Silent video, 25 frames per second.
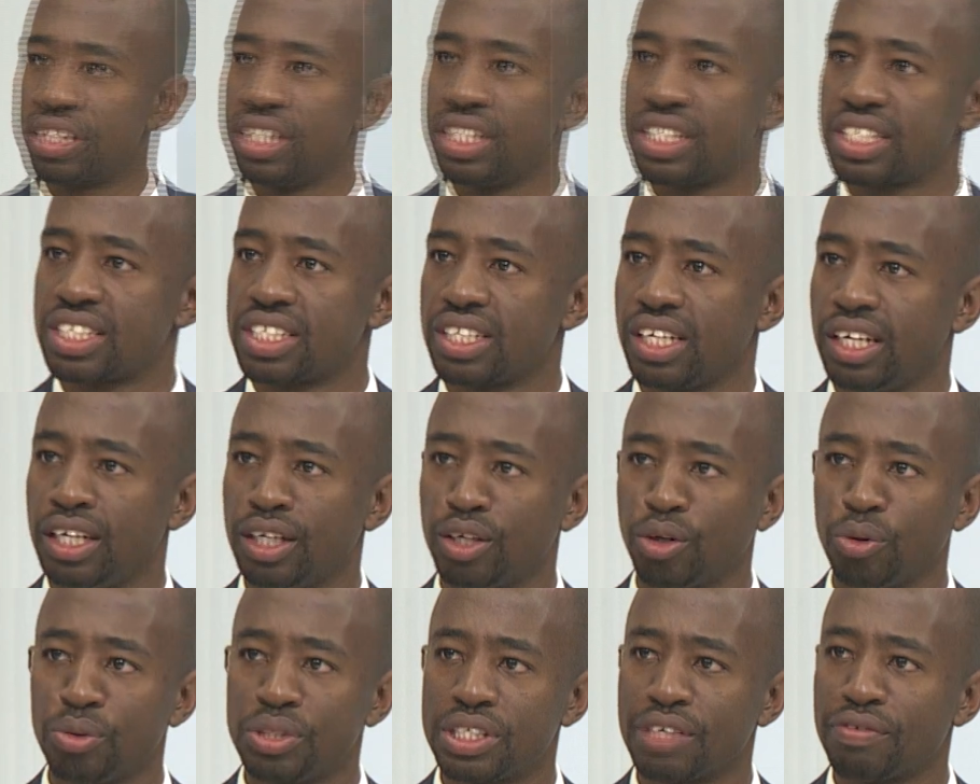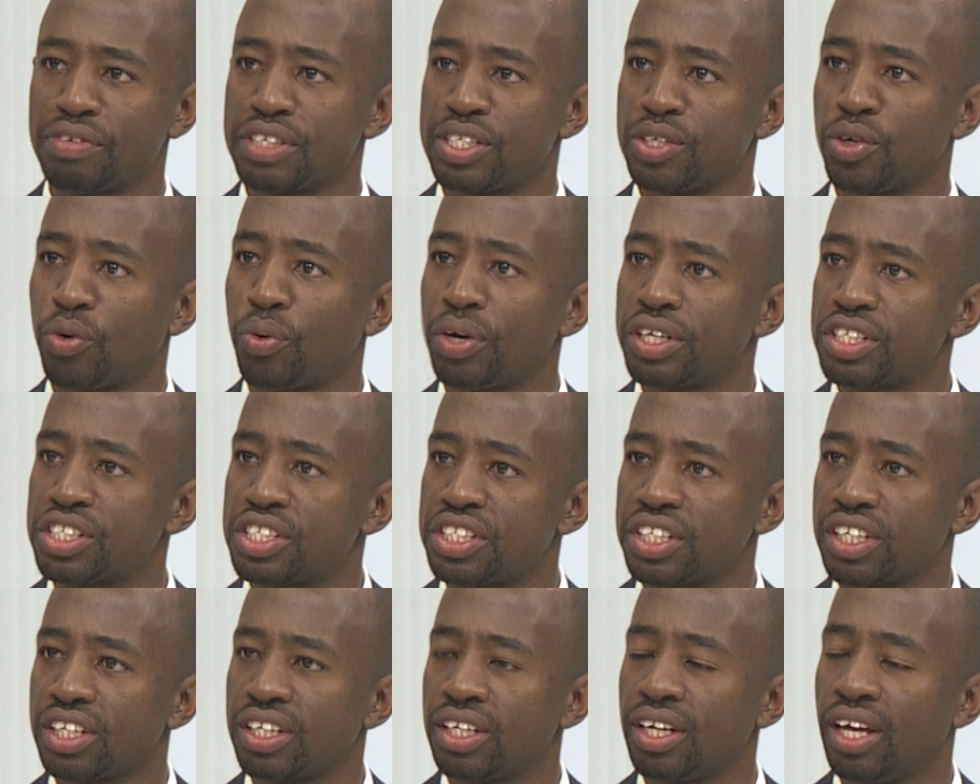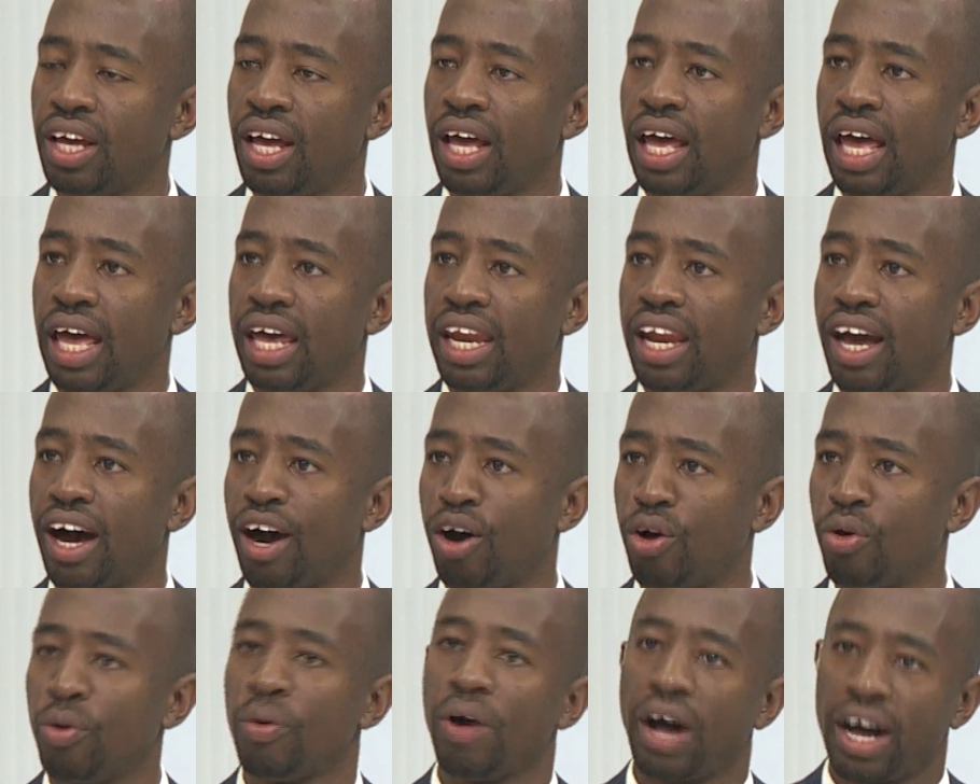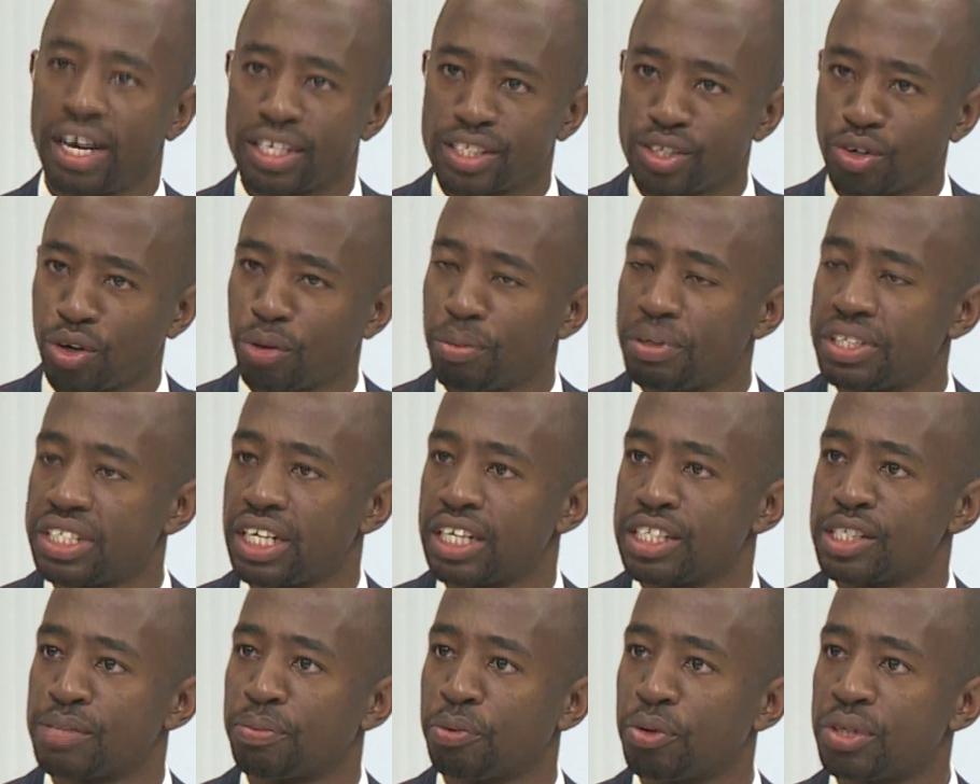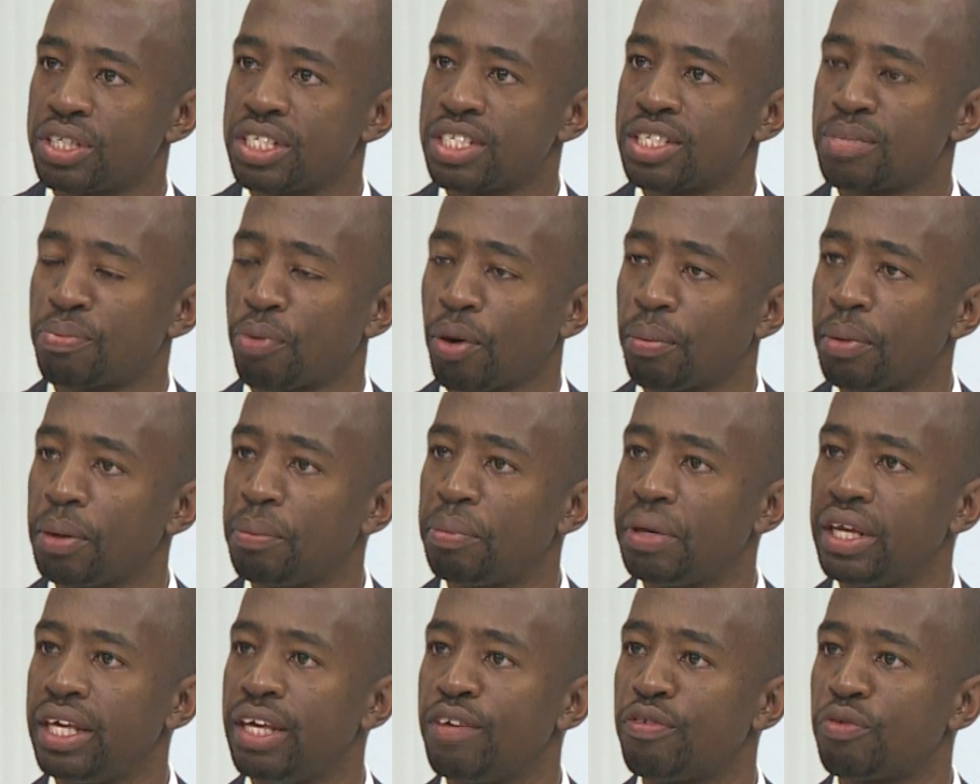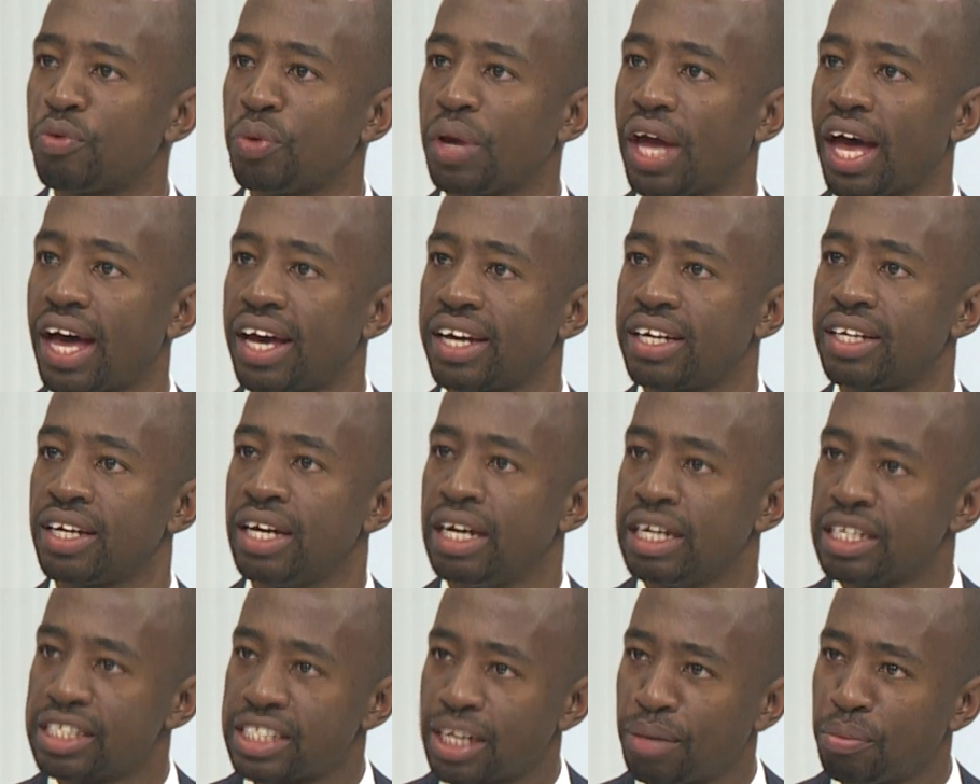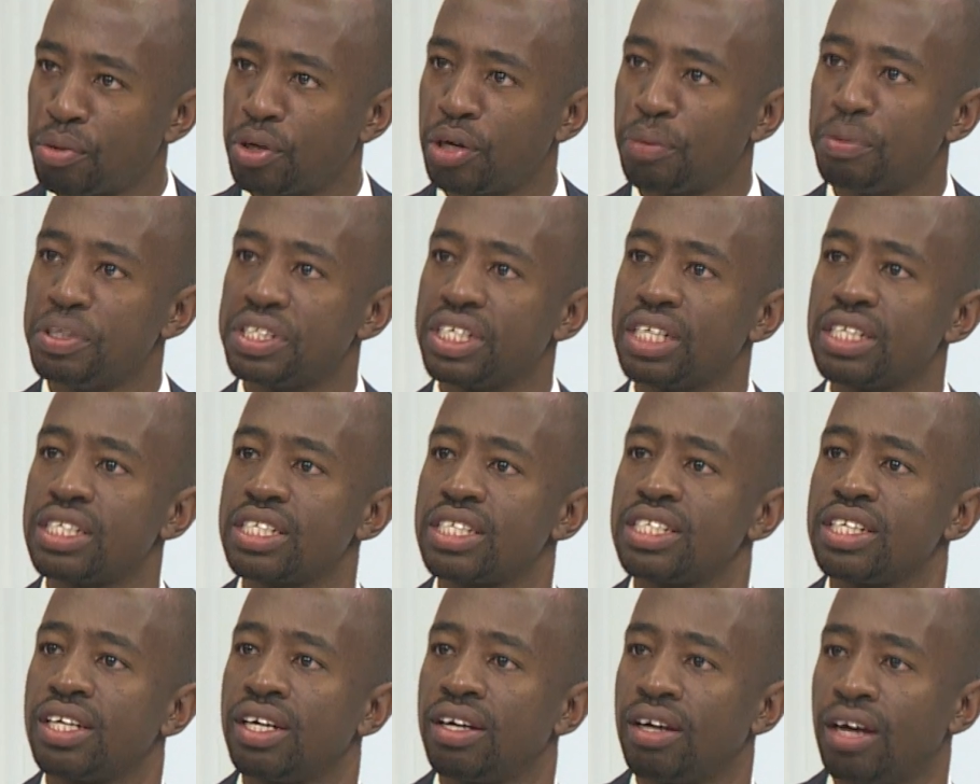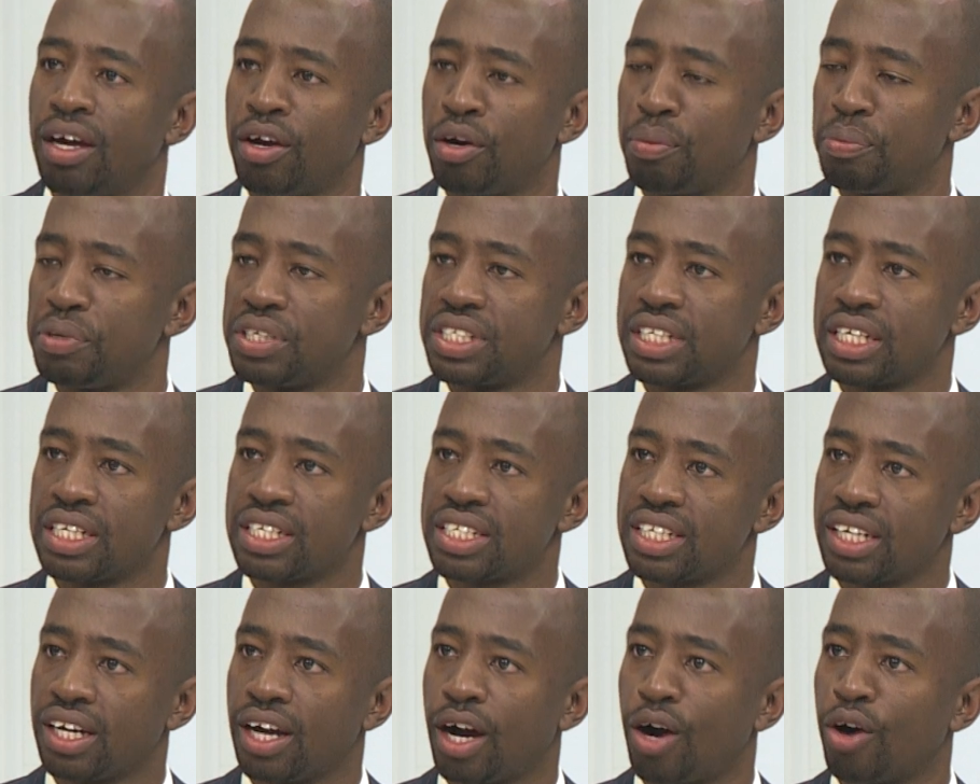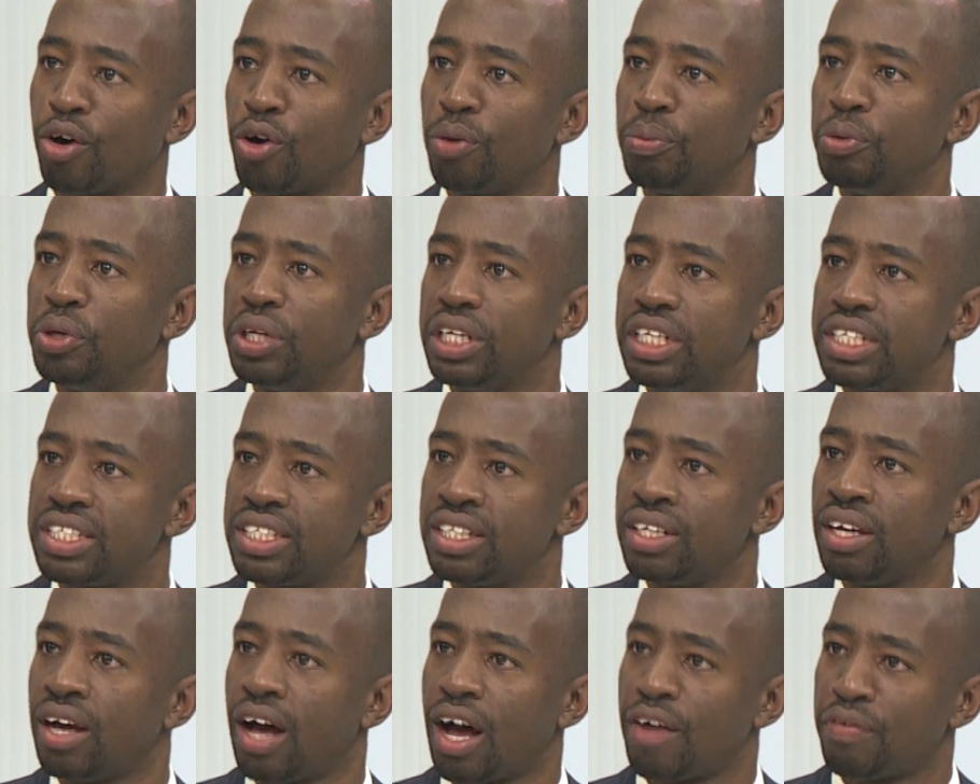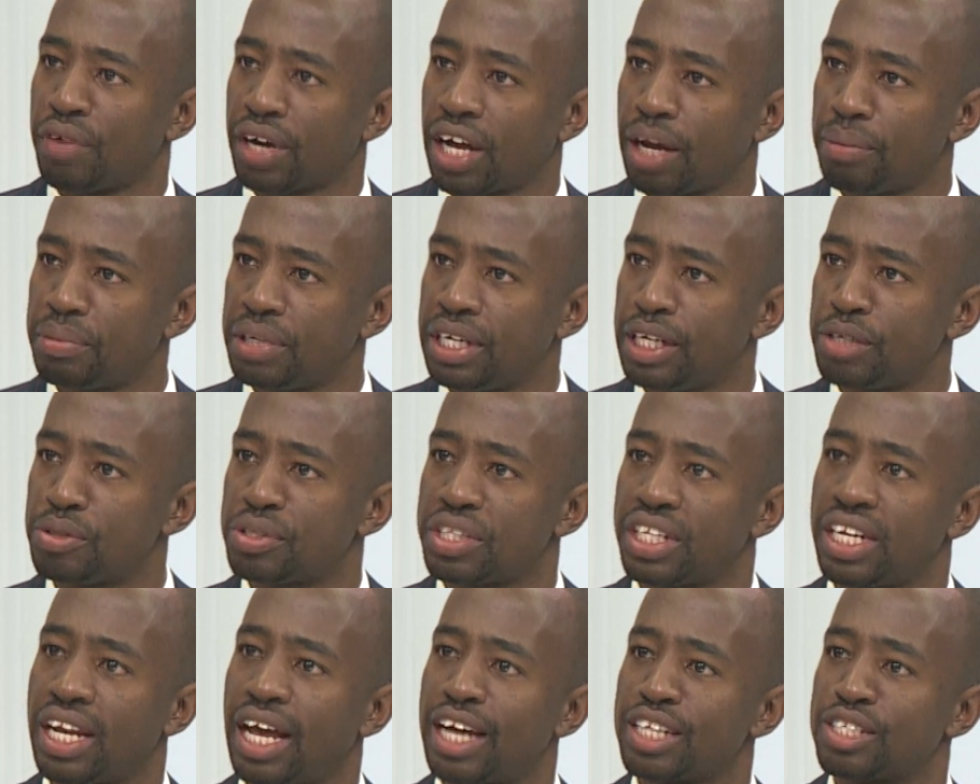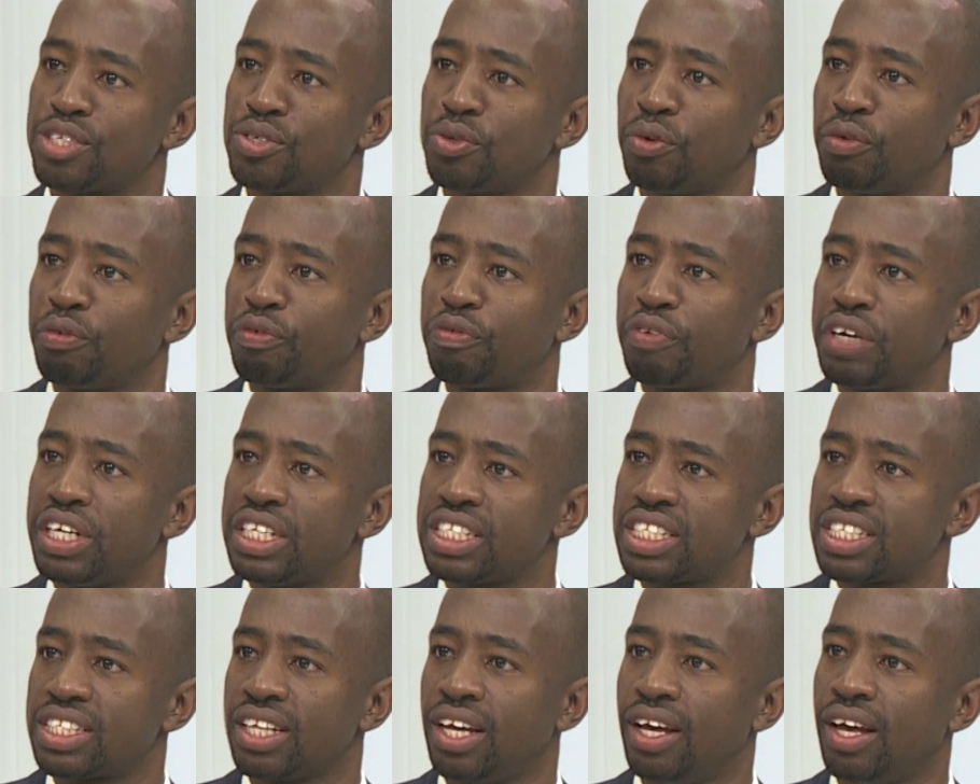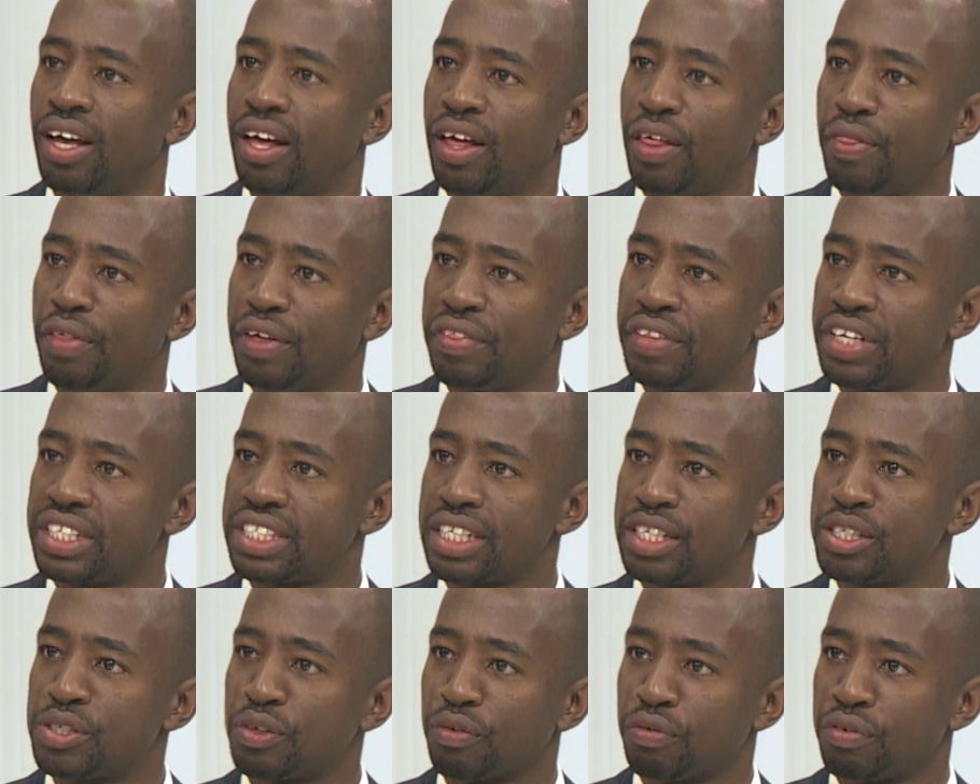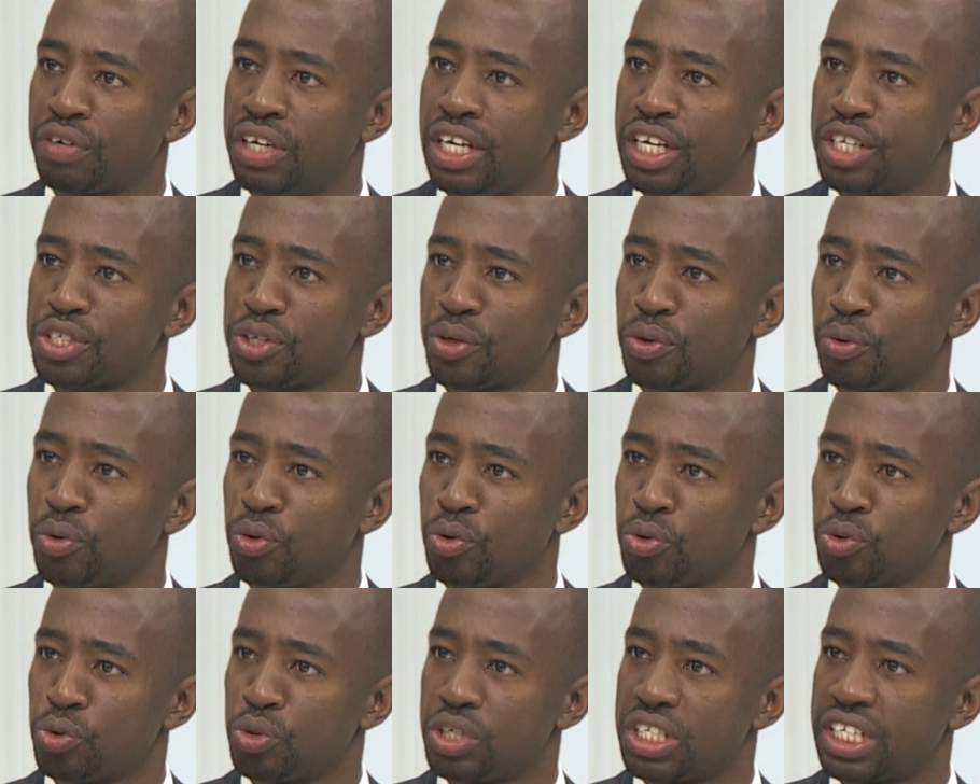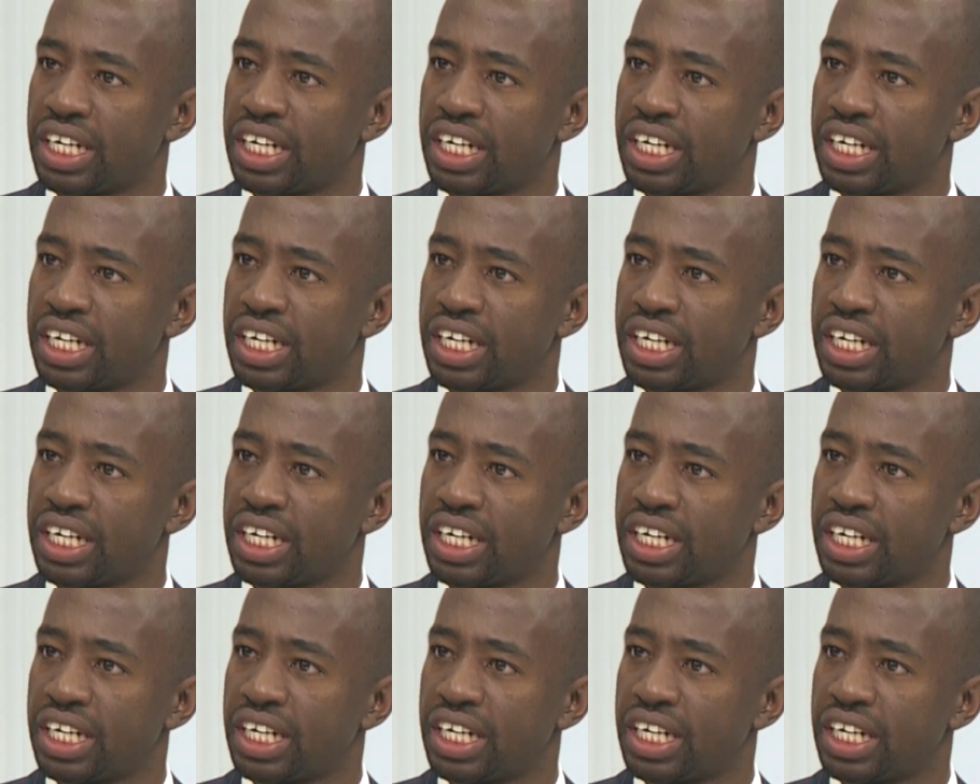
this inclusivity question and how, as Robert has put it, probably if we had someone representing our community, have a cabinet, the national face, then the sense of nationhood would